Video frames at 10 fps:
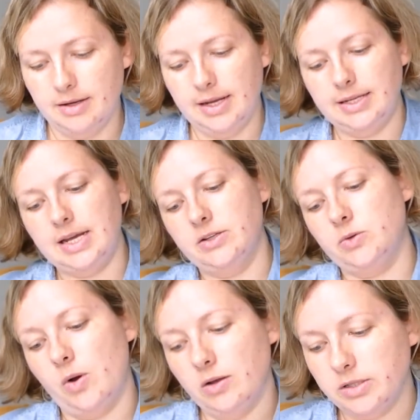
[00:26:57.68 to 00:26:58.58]
It tells
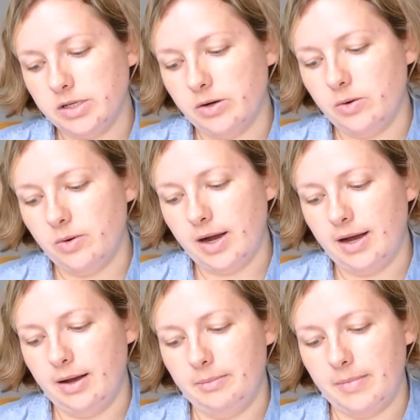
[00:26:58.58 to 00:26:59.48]
you also
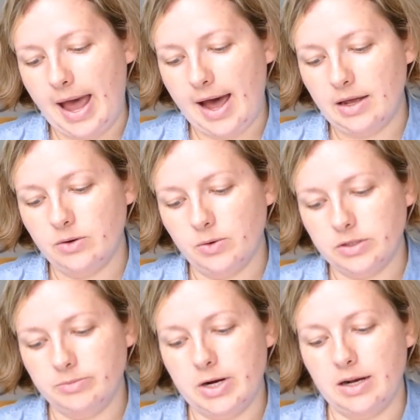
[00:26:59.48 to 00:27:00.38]
add or
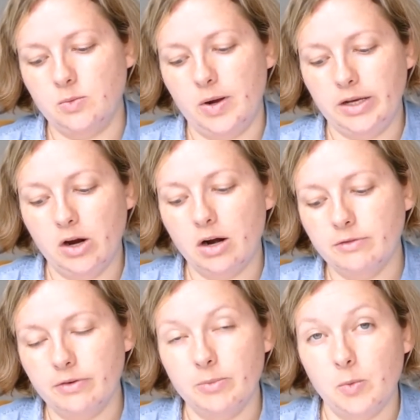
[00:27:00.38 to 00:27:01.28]
subtract 1 yard
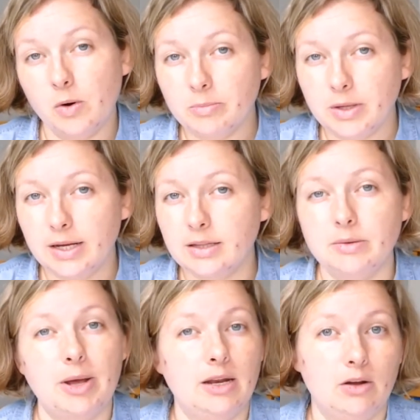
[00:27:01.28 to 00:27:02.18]
from the warp length,
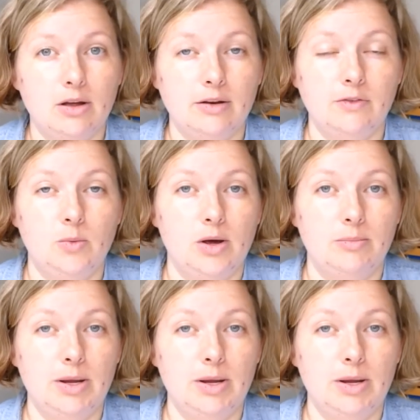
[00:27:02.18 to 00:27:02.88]
depending on if you want to